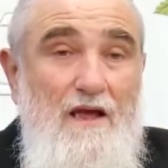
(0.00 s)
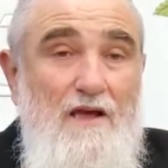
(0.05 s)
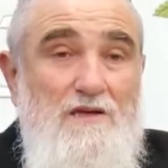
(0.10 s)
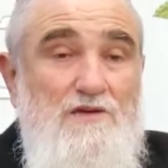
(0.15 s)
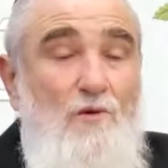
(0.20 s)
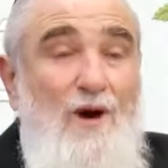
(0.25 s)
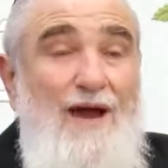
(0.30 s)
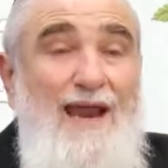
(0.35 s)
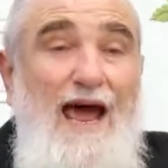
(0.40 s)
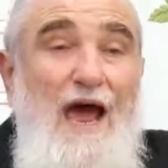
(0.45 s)

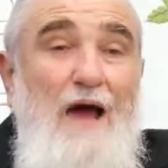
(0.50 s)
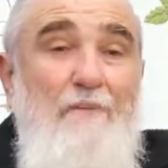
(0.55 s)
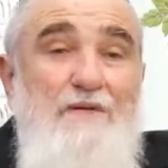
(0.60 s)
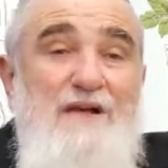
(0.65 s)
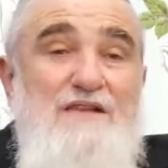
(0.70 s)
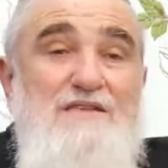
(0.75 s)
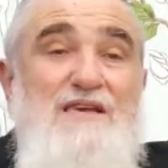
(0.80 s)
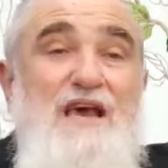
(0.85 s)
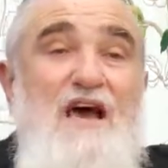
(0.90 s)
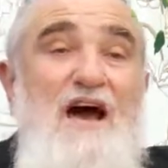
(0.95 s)
So what
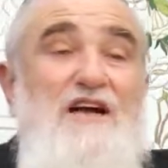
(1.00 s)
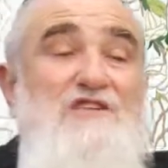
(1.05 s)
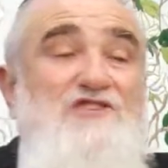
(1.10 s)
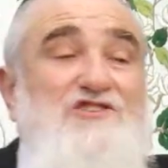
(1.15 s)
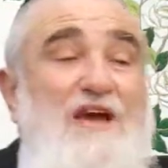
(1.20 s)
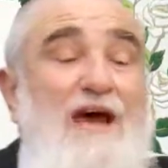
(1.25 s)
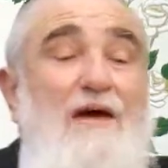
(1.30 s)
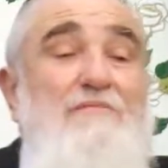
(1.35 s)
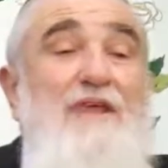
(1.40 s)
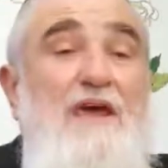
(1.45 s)
happens?
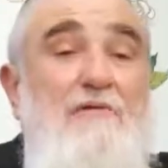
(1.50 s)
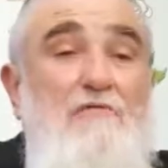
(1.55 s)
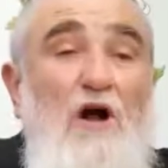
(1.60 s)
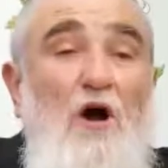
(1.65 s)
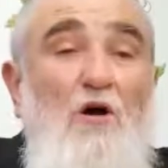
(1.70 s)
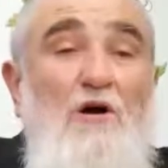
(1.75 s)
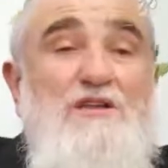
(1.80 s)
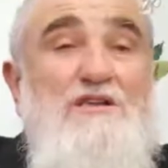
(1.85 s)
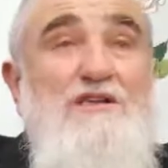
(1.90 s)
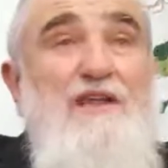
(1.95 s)
Hashem, they
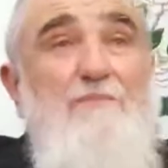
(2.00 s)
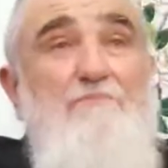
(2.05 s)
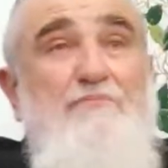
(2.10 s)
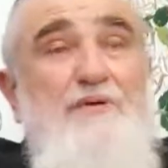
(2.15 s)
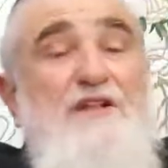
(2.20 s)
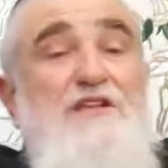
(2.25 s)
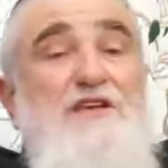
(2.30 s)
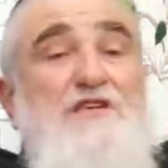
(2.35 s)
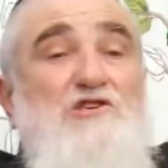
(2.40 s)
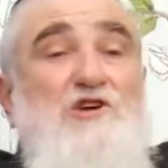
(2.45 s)
go into, they
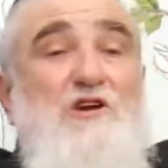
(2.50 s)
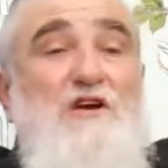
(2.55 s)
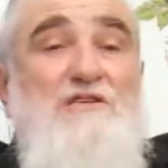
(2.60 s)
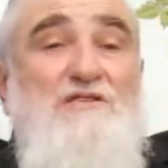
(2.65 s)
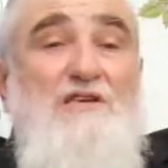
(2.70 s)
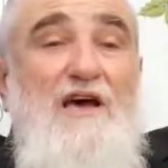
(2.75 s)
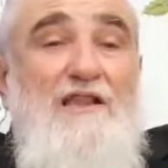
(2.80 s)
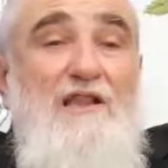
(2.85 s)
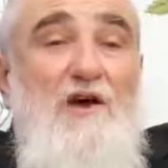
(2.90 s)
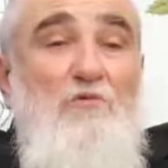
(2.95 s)
build the
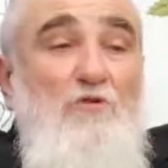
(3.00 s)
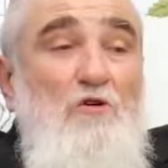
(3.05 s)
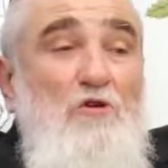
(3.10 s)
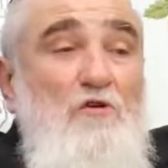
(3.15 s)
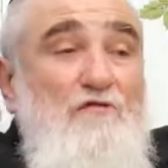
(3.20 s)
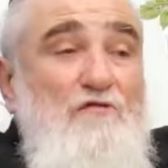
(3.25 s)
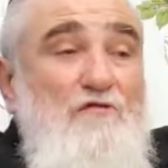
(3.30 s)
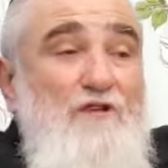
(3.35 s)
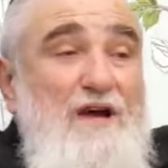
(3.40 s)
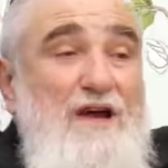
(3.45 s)
sukkahs on the roof.